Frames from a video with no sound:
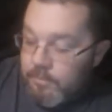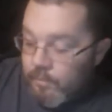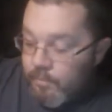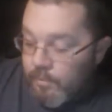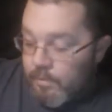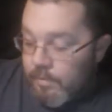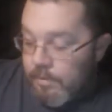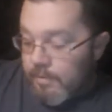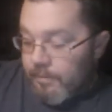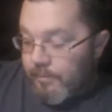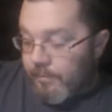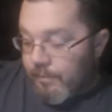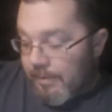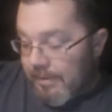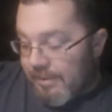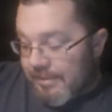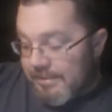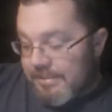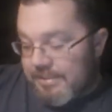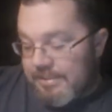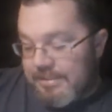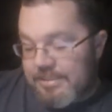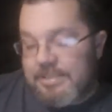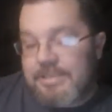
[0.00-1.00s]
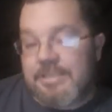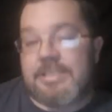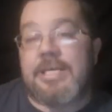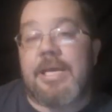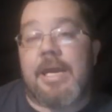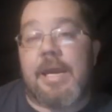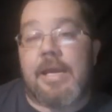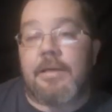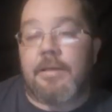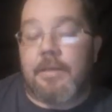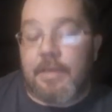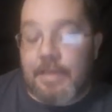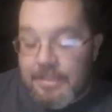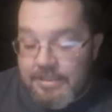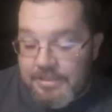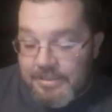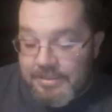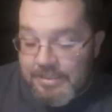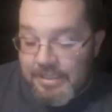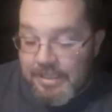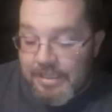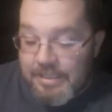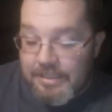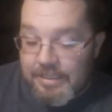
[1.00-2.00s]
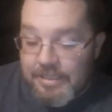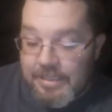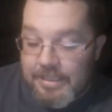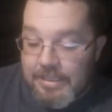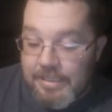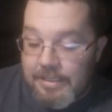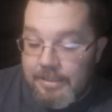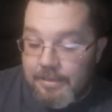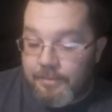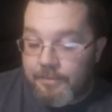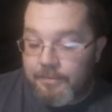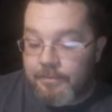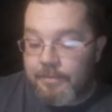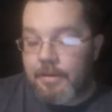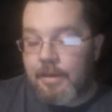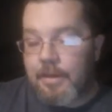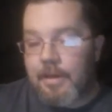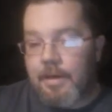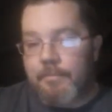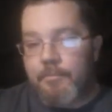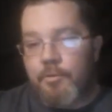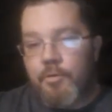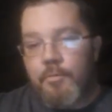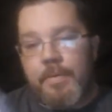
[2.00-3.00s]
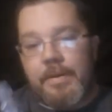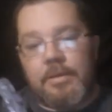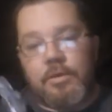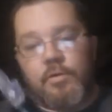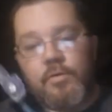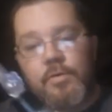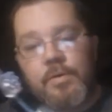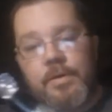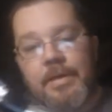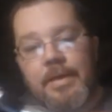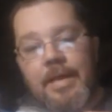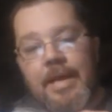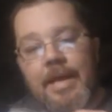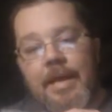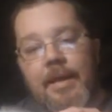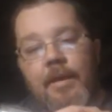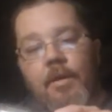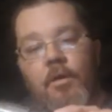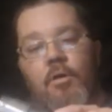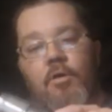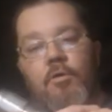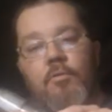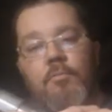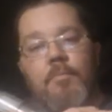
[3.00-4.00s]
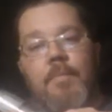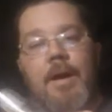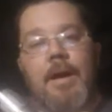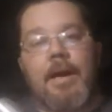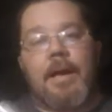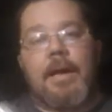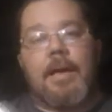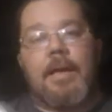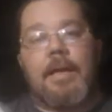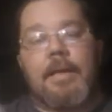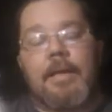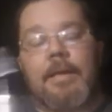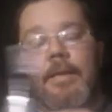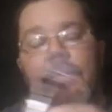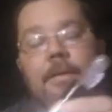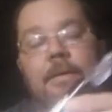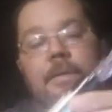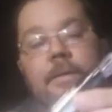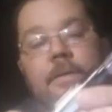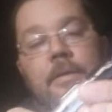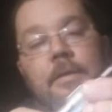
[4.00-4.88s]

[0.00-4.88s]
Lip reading: Let's see and I'm going to be doing that on my